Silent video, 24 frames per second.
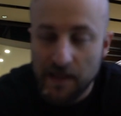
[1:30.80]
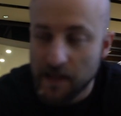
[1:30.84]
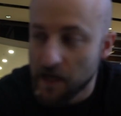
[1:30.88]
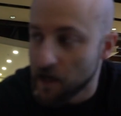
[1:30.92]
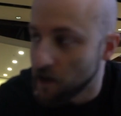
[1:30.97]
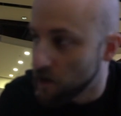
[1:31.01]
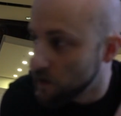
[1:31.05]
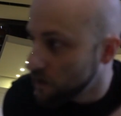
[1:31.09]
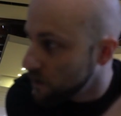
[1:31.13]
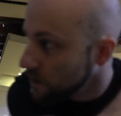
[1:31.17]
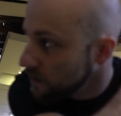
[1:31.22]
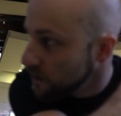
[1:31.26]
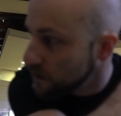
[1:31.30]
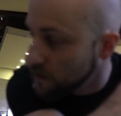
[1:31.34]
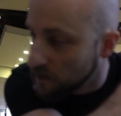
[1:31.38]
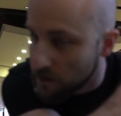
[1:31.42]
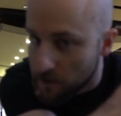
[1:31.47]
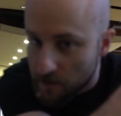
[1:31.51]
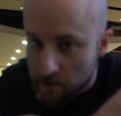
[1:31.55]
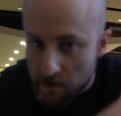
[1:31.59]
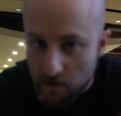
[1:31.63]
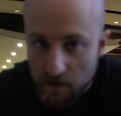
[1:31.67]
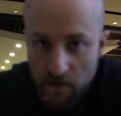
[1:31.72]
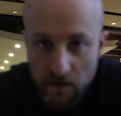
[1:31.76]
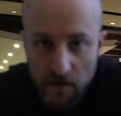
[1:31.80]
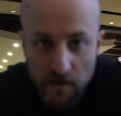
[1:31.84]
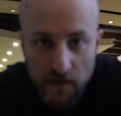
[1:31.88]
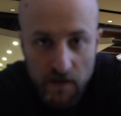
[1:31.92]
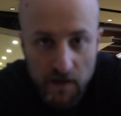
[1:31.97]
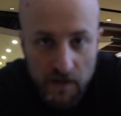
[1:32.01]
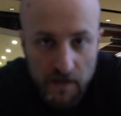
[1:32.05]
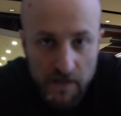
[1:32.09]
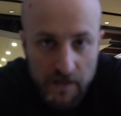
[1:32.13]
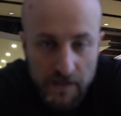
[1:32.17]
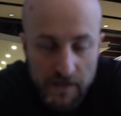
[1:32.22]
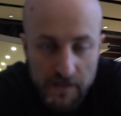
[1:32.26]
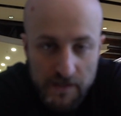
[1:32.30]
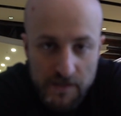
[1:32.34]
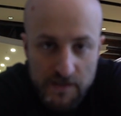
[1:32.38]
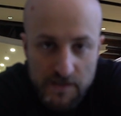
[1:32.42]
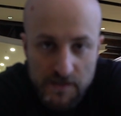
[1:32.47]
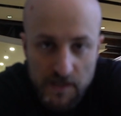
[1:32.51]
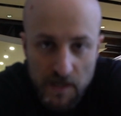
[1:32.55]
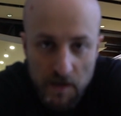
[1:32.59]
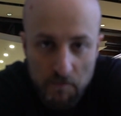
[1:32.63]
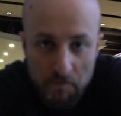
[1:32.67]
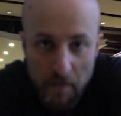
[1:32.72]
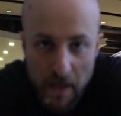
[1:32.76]
there
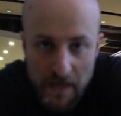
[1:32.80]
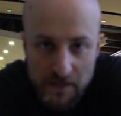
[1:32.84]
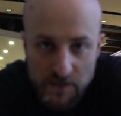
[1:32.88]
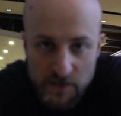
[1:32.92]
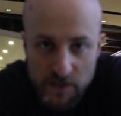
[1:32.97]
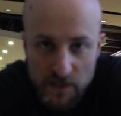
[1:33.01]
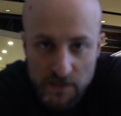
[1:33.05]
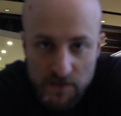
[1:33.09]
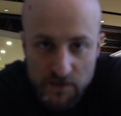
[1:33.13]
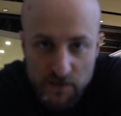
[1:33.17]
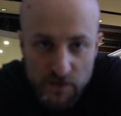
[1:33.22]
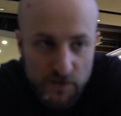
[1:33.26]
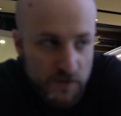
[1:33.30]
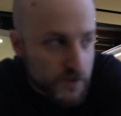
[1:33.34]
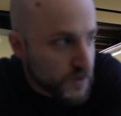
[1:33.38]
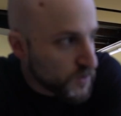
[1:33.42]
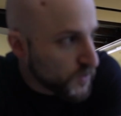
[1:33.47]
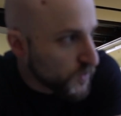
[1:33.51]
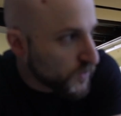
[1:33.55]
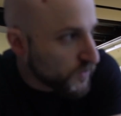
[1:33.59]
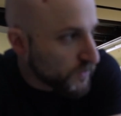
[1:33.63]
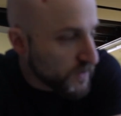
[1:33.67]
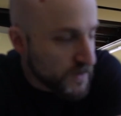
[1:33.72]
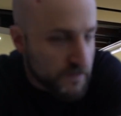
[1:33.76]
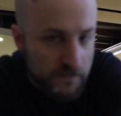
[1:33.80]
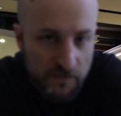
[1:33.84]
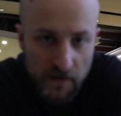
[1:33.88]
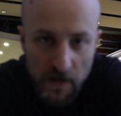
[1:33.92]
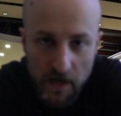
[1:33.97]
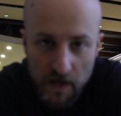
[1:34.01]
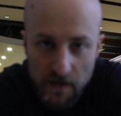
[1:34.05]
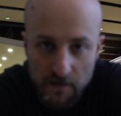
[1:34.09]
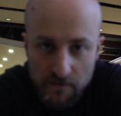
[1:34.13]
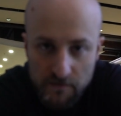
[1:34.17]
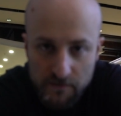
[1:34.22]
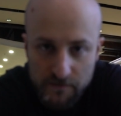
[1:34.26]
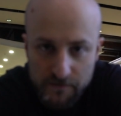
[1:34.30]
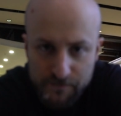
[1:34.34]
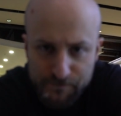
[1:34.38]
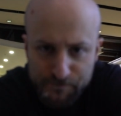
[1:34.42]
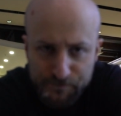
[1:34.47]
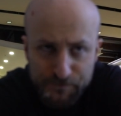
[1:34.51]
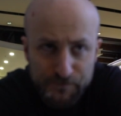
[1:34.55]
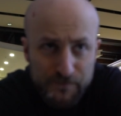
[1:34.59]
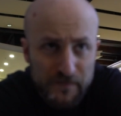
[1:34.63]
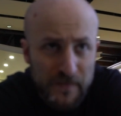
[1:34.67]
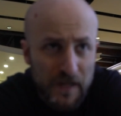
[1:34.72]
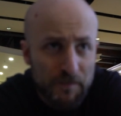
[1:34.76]
is Manchester 235.
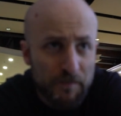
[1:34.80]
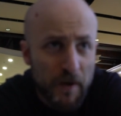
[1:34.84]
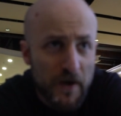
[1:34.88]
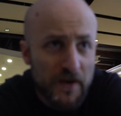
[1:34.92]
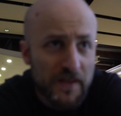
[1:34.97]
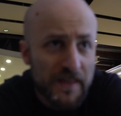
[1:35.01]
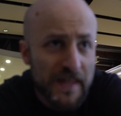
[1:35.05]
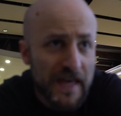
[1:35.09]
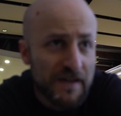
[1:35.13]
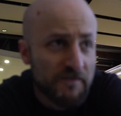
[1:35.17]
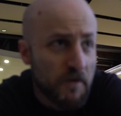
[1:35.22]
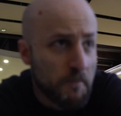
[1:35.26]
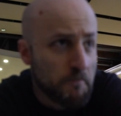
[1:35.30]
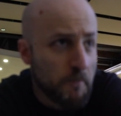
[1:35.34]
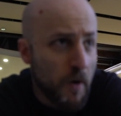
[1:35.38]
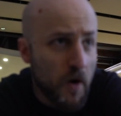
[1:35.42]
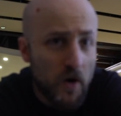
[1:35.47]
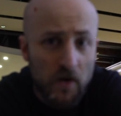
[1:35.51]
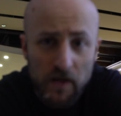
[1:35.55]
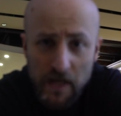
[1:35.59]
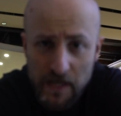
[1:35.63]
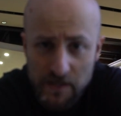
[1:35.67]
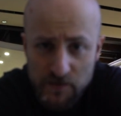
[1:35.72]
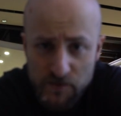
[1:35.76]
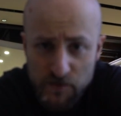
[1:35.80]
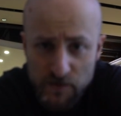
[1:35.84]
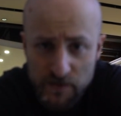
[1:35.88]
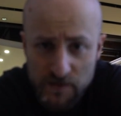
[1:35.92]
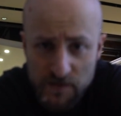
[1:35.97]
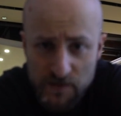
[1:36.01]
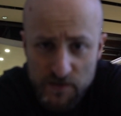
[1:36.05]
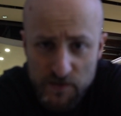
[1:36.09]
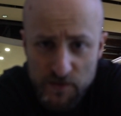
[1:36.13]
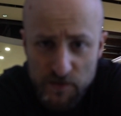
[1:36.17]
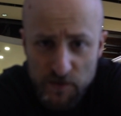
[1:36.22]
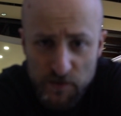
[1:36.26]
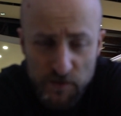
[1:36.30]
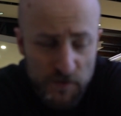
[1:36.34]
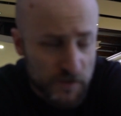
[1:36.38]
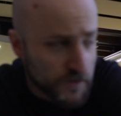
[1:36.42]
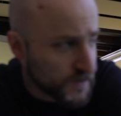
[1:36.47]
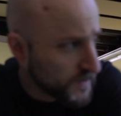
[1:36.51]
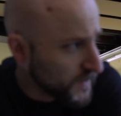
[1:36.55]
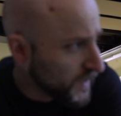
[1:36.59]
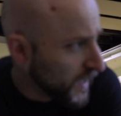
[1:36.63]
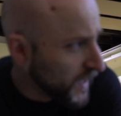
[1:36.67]
Apparently they have a mall entrance too.